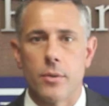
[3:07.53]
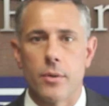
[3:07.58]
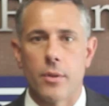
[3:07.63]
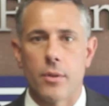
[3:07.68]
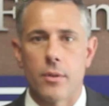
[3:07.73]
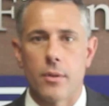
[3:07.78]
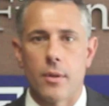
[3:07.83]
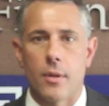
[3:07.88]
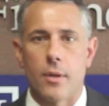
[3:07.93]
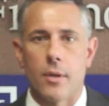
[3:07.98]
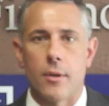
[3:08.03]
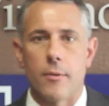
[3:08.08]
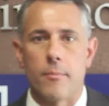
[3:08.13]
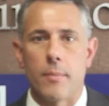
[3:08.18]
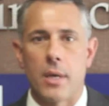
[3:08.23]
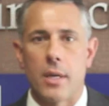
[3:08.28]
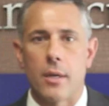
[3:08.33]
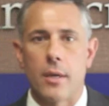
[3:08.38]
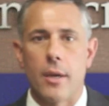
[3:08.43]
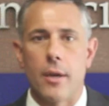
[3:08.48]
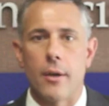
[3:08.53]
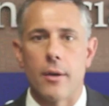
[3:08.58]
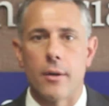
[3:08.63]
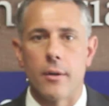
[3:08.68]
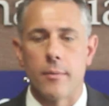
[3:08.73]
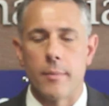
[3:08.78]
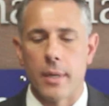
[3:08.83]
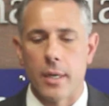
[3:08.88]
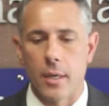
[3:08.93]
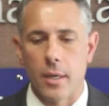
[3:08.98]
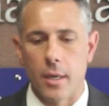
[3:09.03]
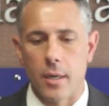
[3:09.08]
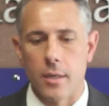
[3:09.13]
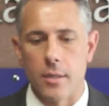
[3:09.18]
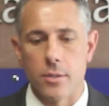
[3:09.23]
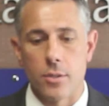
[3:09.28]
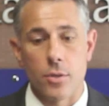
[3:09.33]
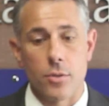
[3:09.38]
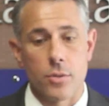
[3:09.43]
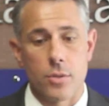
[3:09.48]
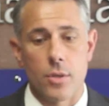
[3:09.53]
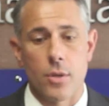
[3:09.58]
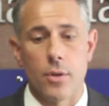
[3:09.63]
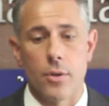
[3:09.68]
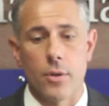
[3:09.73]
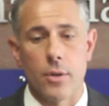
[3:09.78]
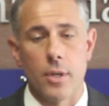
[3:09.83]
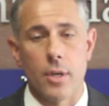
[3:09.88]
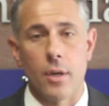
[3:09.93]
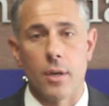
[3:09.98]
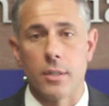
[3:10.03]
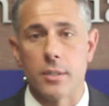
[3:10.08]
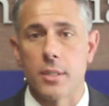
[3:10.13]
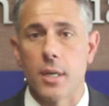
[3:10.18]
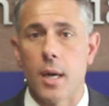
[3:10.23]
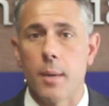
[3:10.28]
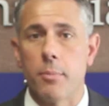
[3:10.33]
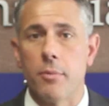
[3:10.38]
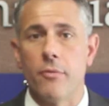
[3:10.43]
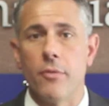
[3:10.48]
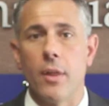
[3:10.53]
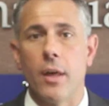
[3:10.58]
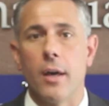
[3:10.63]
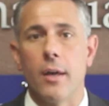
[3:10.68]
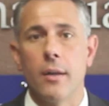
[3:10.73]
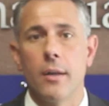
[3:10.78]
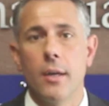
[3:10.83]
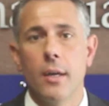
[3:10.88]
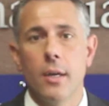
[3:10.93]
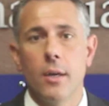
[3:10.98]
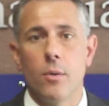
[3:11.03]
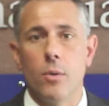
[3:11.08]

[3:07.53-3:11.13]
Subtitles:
With Medicare, Medicaid, Social Security on top of that,